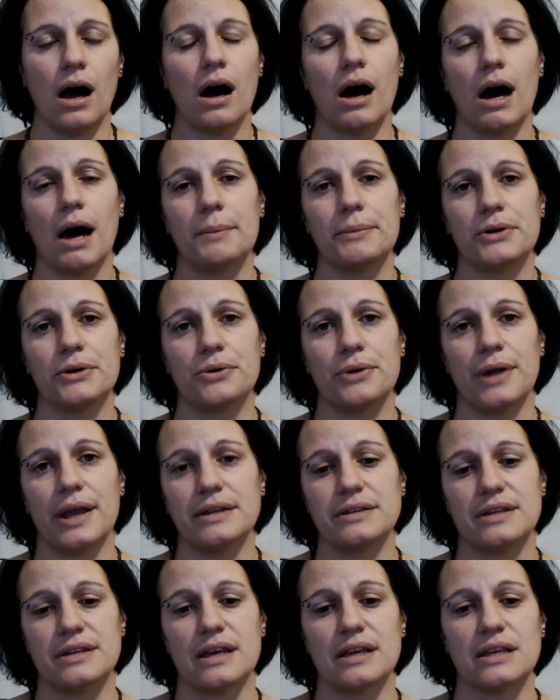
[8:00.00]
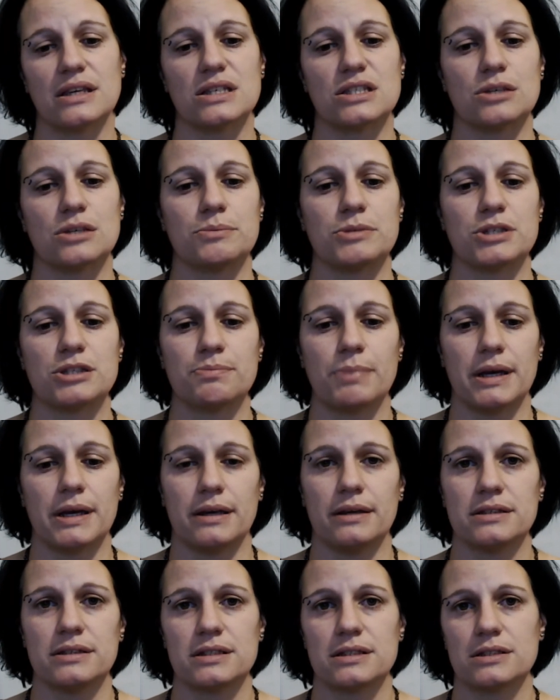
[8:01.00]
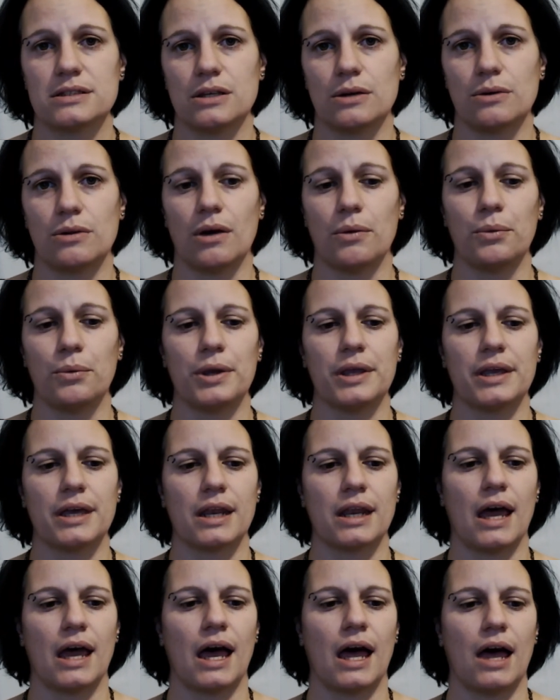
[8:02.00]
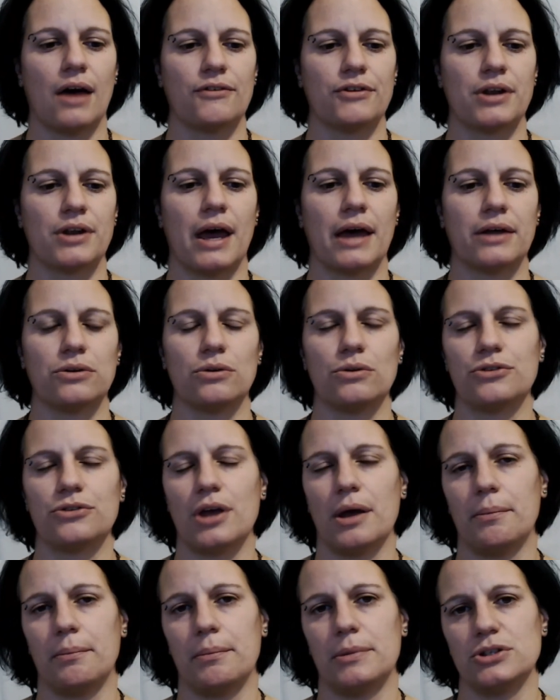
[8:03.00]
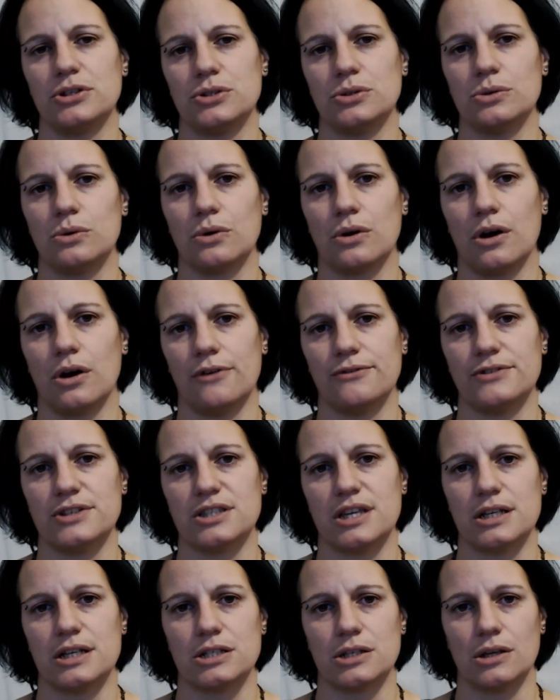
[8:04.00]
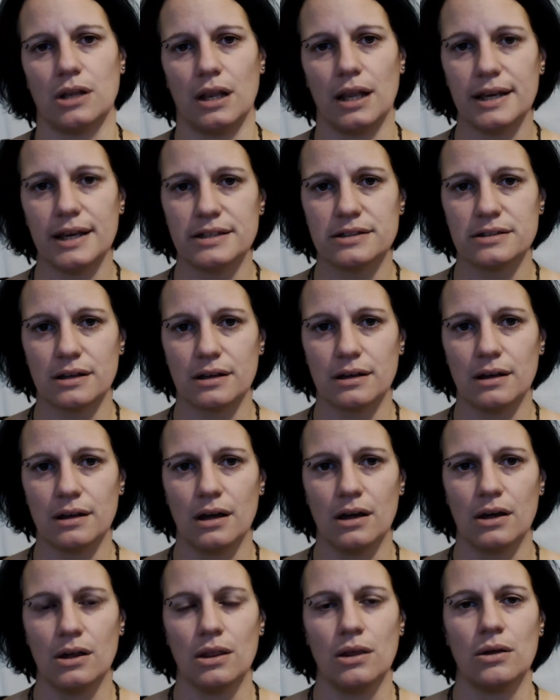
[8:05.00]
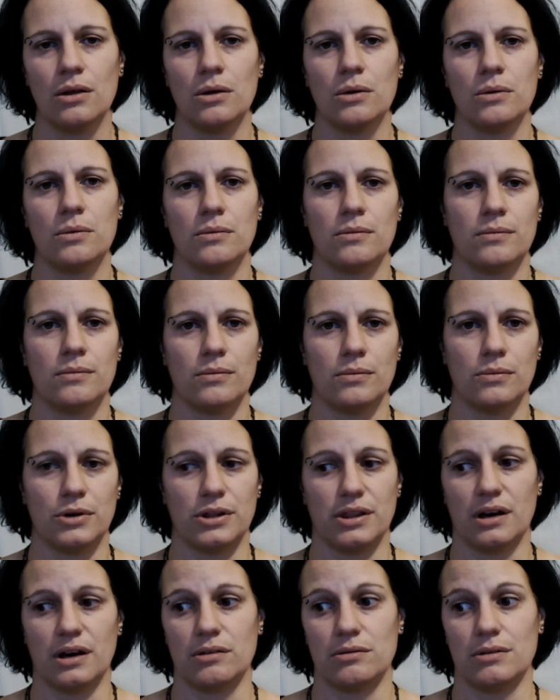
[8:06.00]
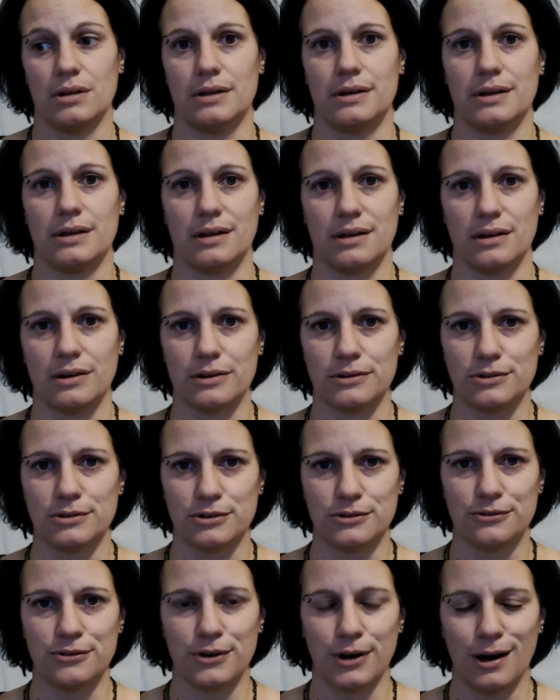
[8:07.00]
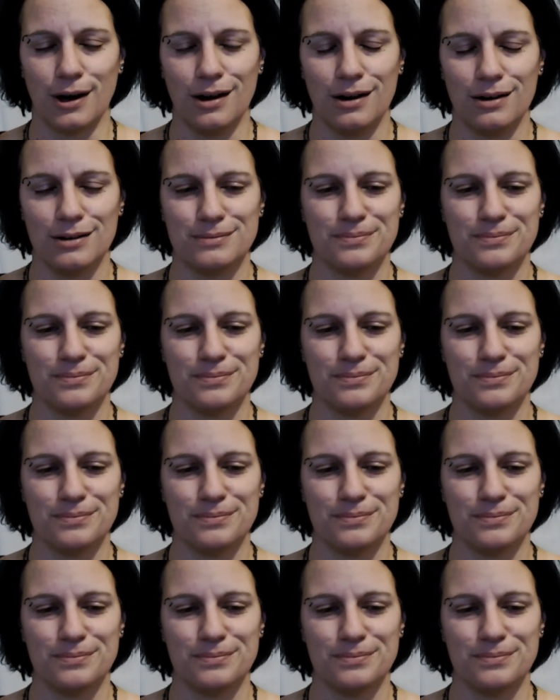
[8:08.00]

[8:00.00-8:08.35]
I'm creating some space so that we can have an adult and mature conversation later without letting it go too far,